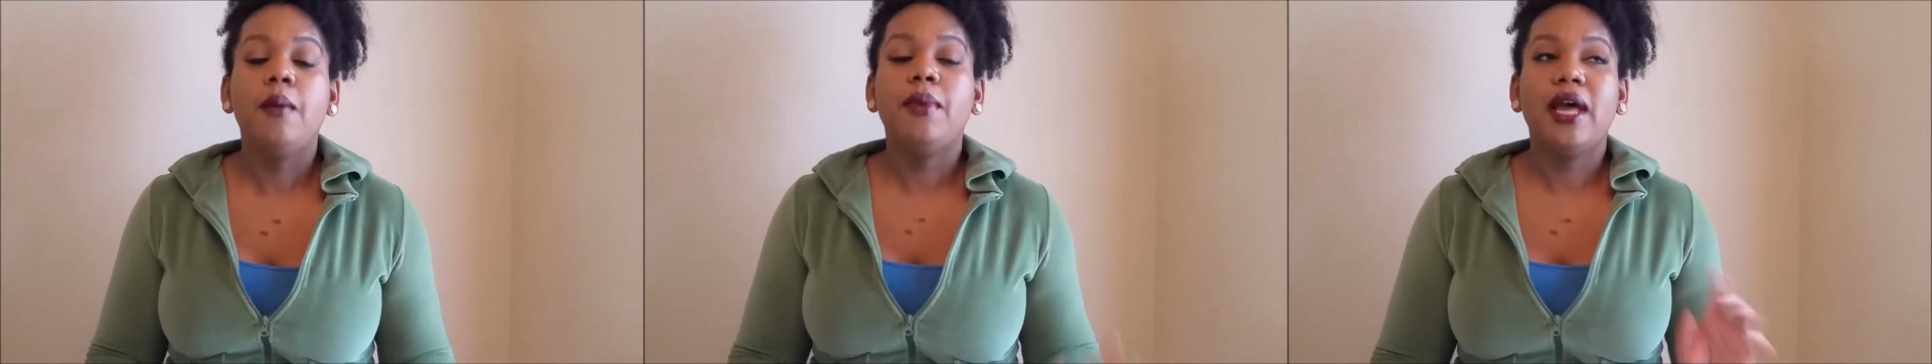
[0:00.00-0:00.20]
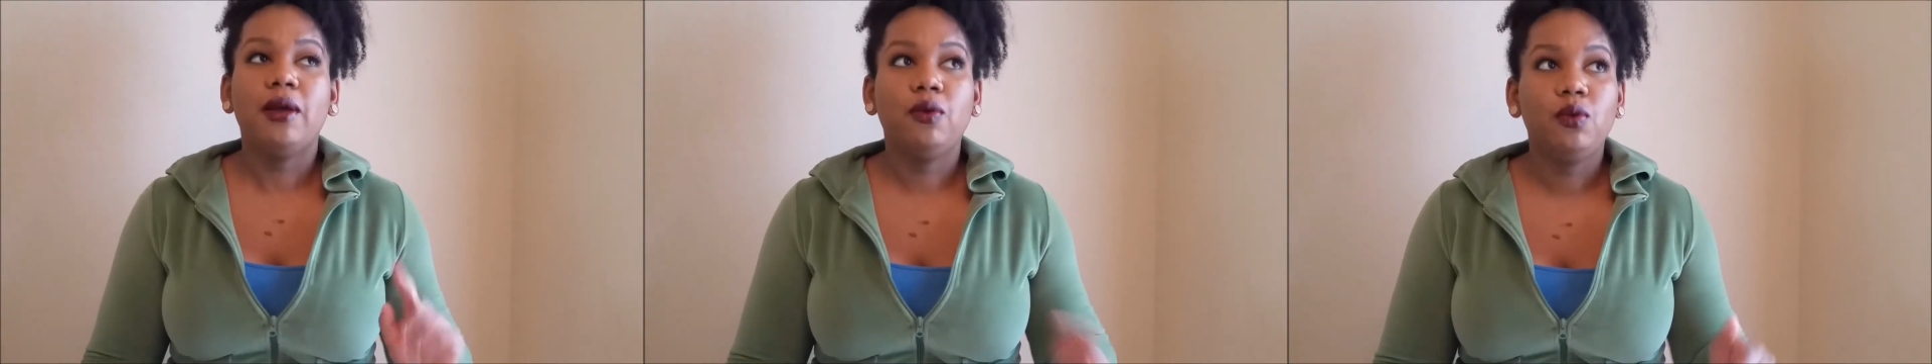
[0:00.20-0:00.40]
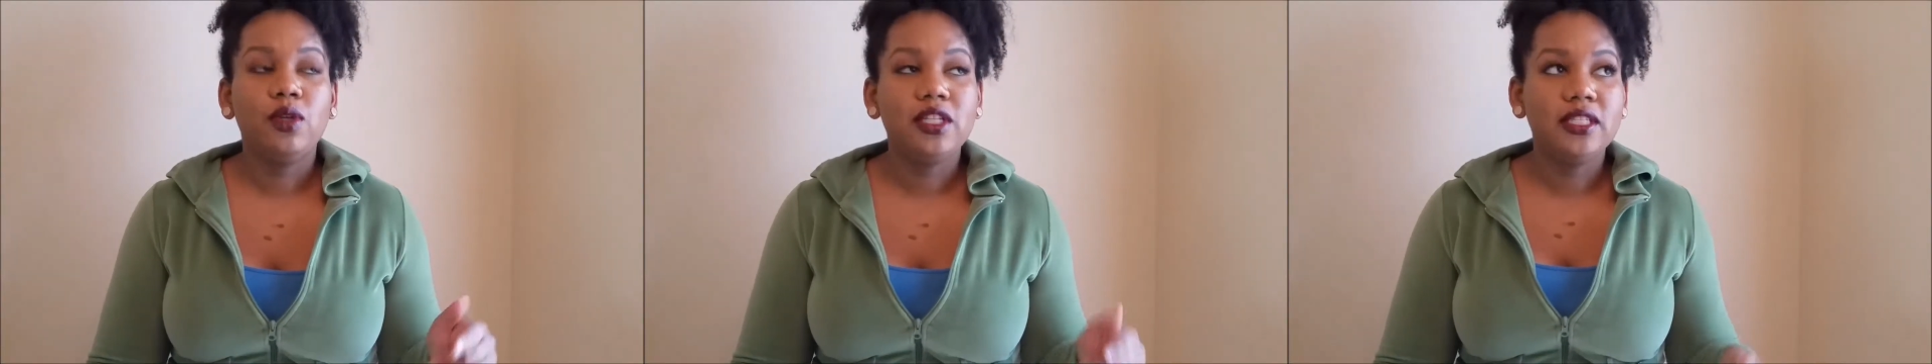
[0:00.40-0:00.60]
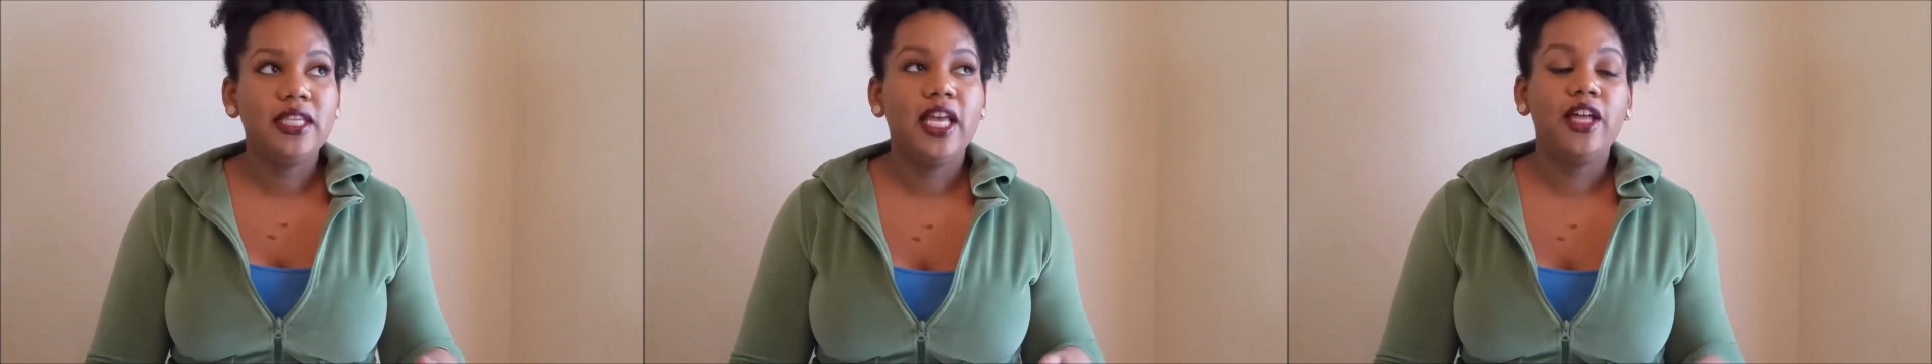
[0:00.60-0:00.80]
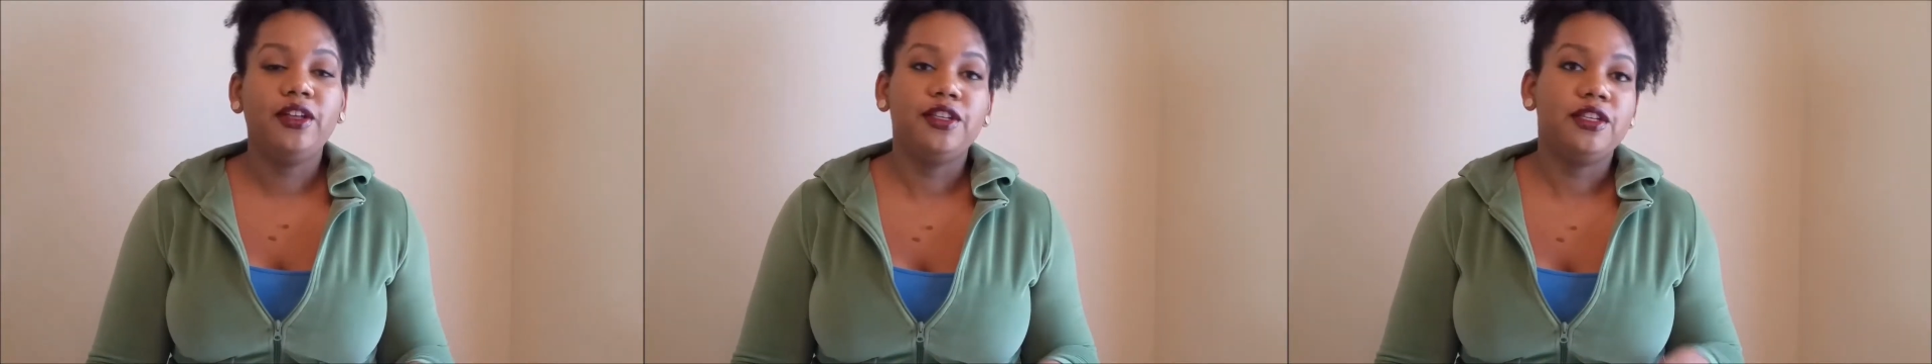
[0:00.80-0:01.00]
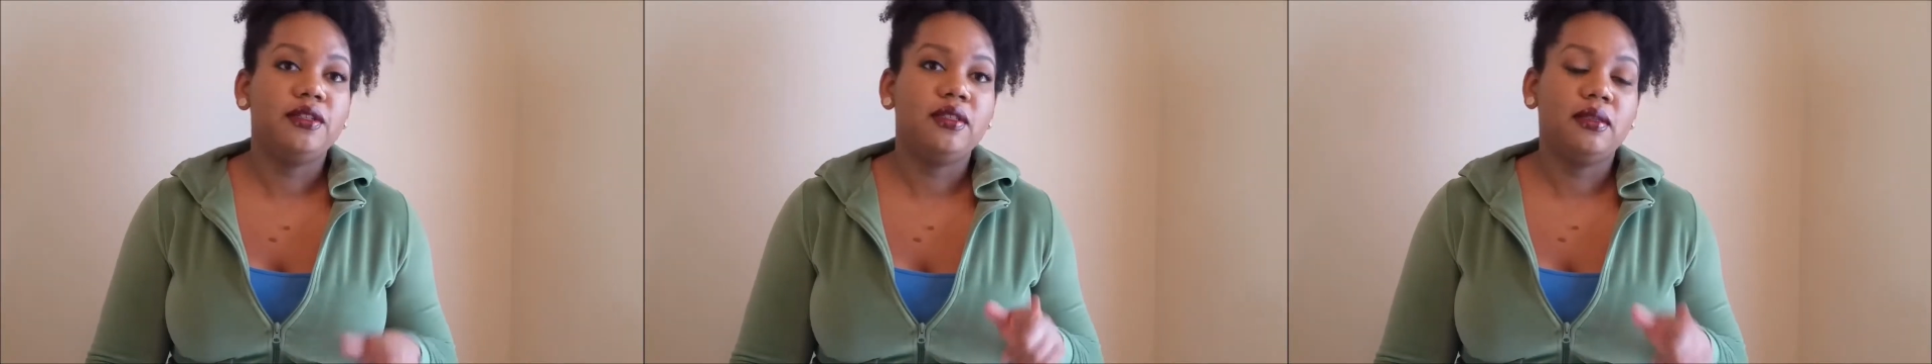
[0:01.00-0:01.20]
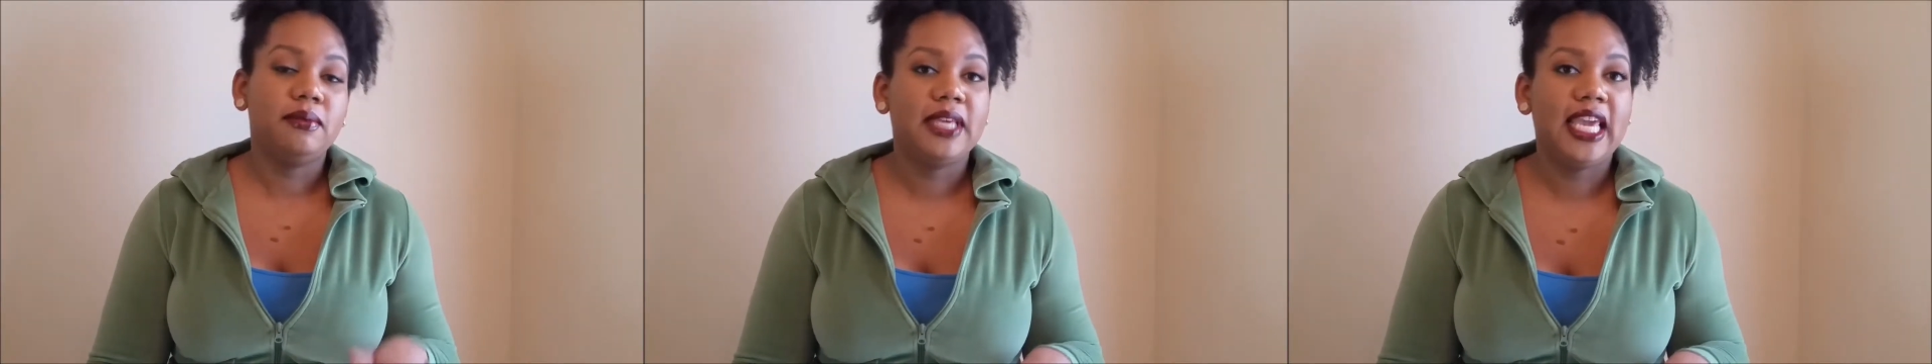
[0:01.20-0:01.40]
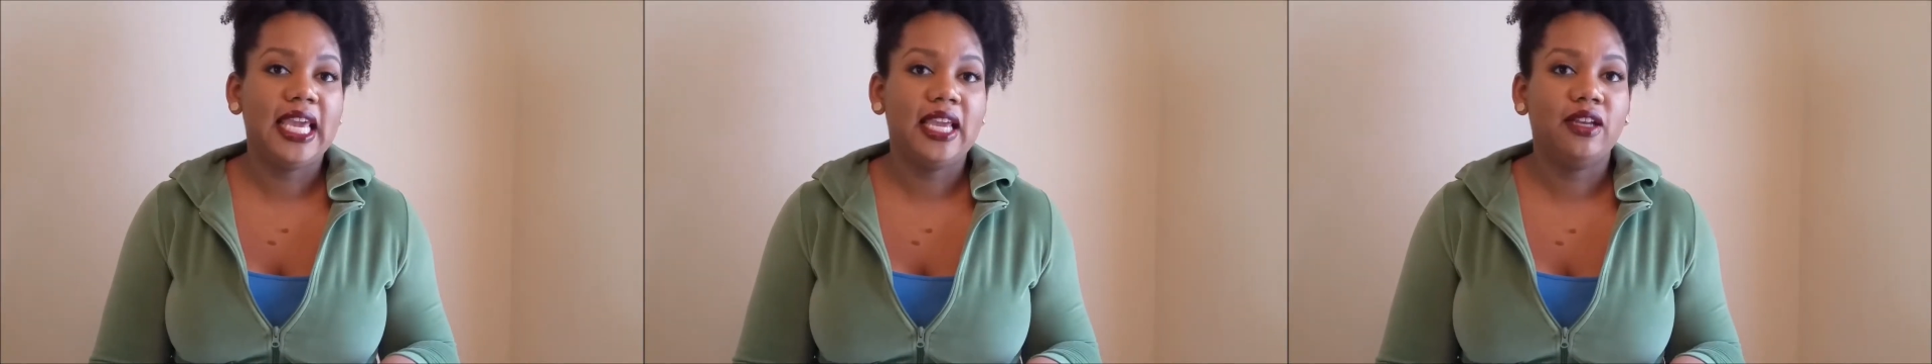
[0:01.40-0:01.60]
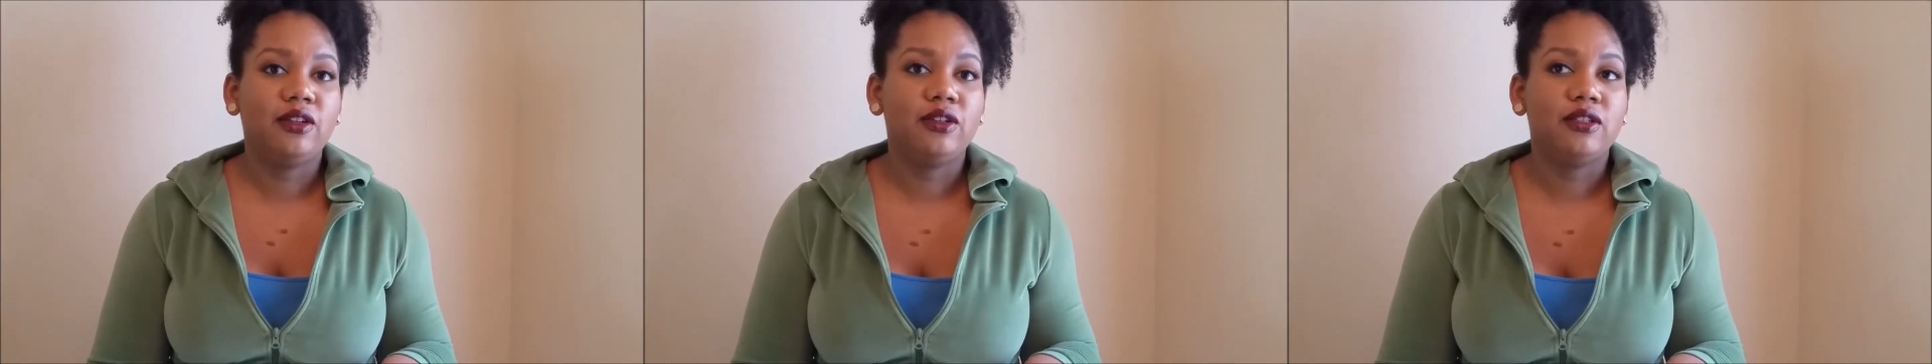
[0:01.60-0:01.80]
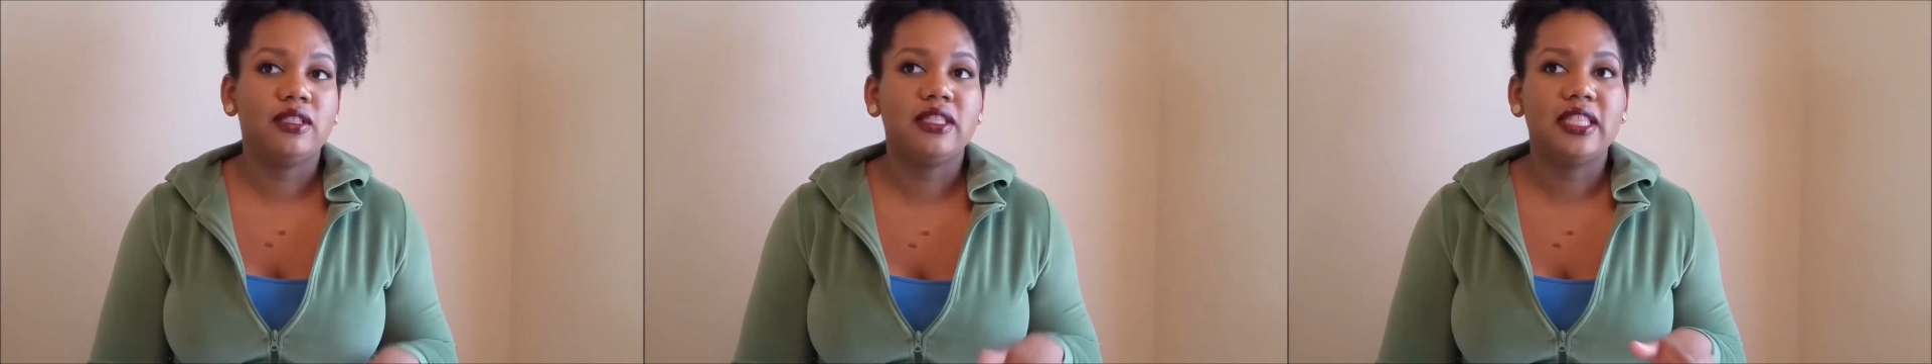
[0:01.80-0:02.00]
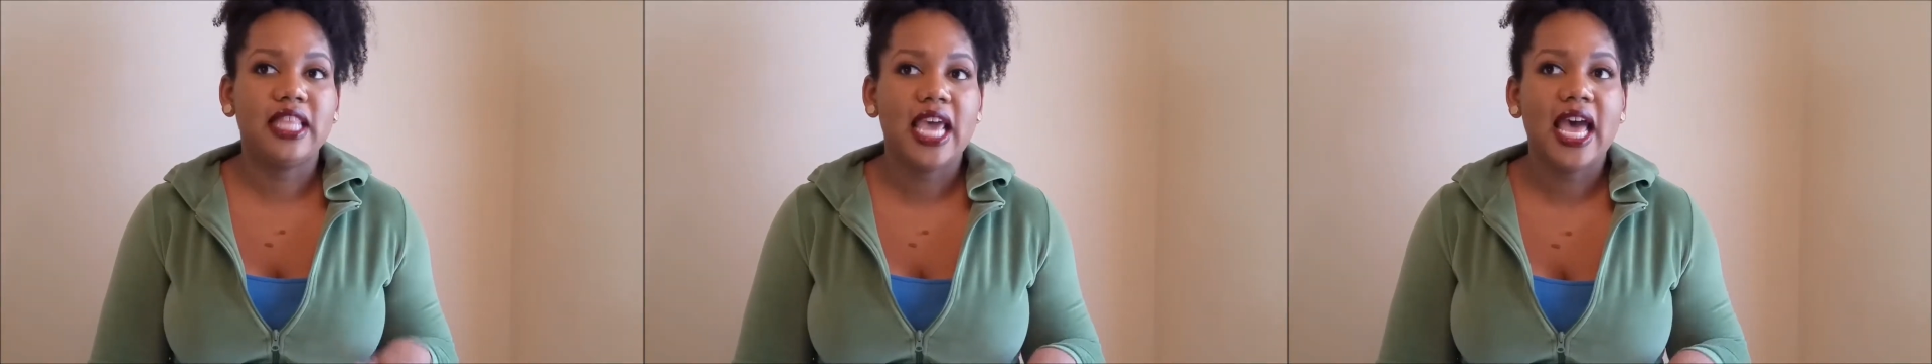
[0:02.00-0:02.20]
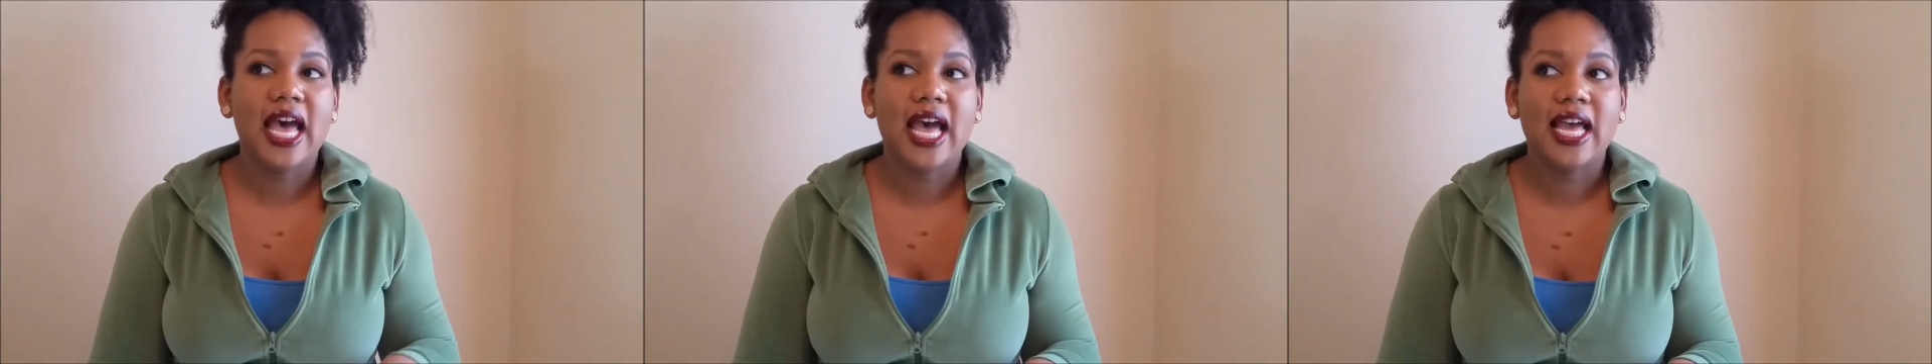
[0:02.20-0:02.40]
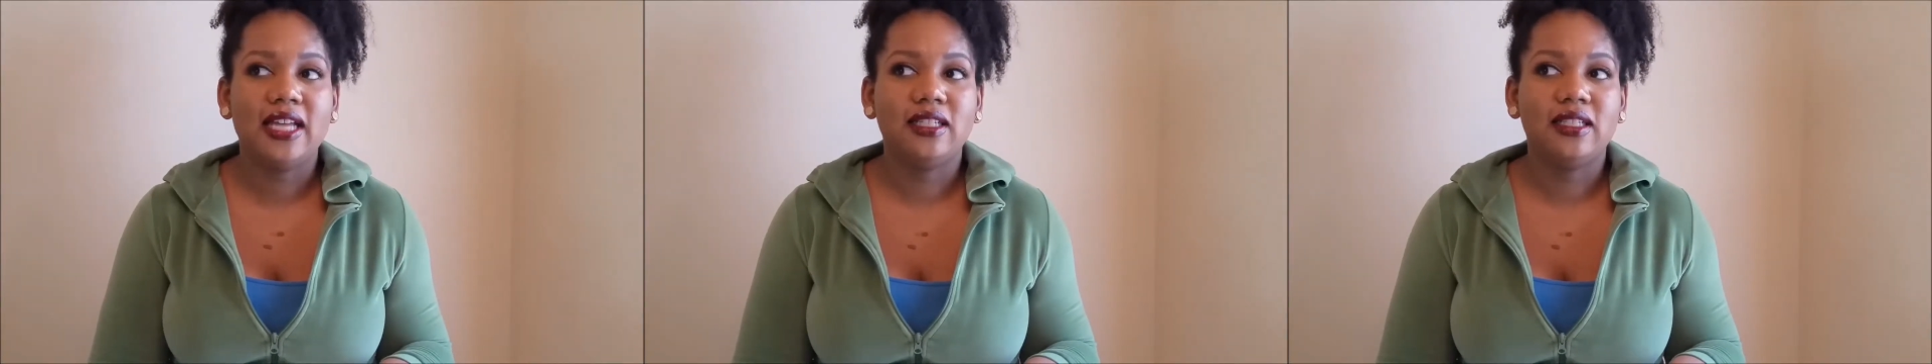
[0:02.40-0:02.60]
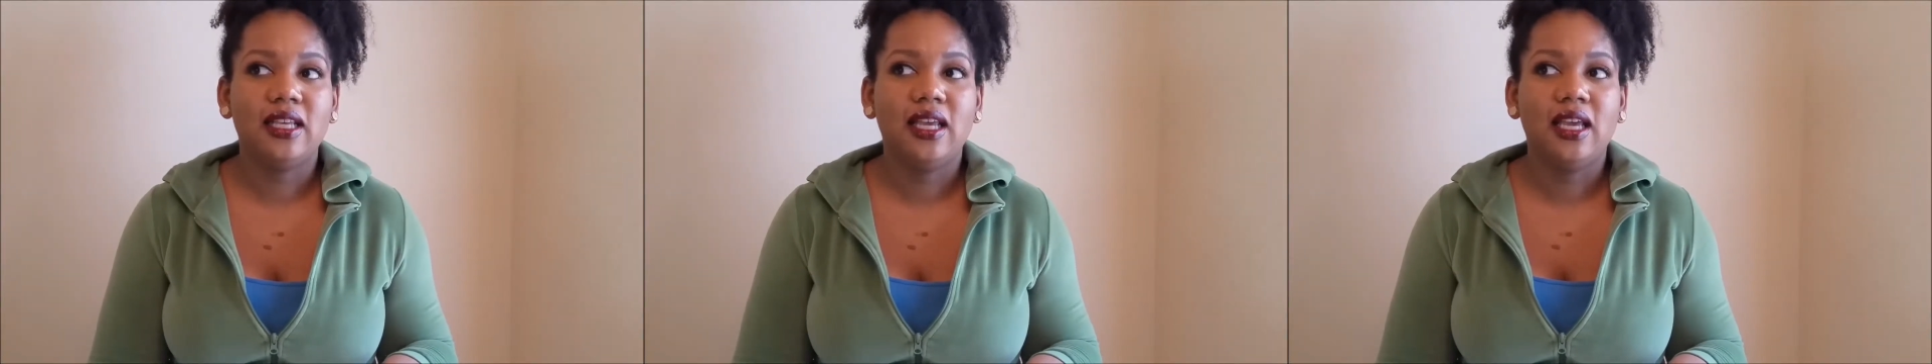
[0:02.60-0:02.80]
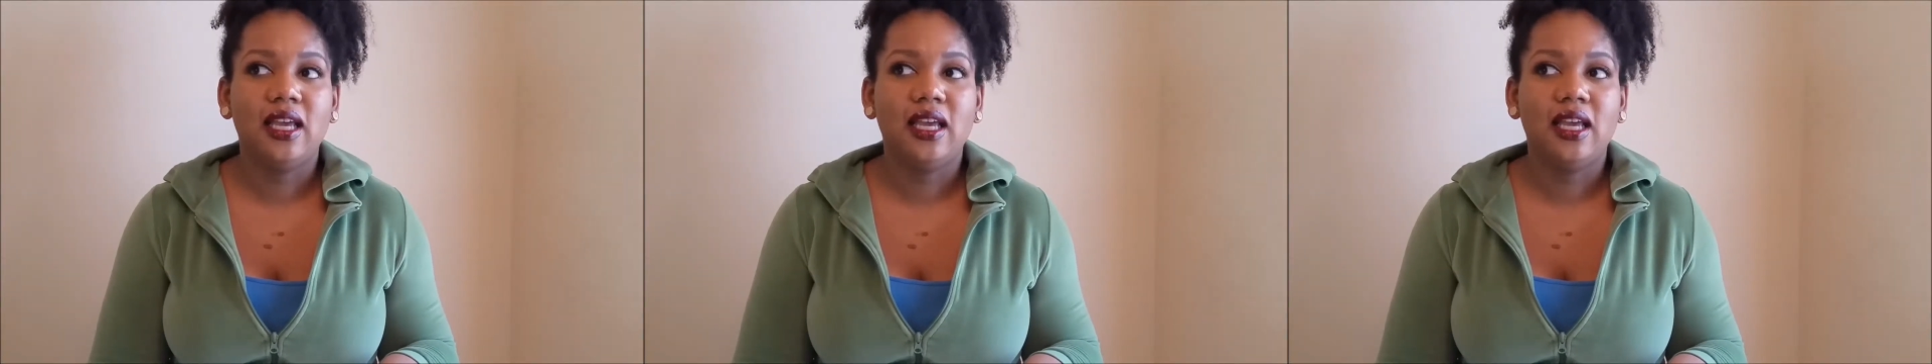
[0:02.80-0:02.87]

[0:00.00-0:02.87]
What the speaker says: but I will tell you some candles that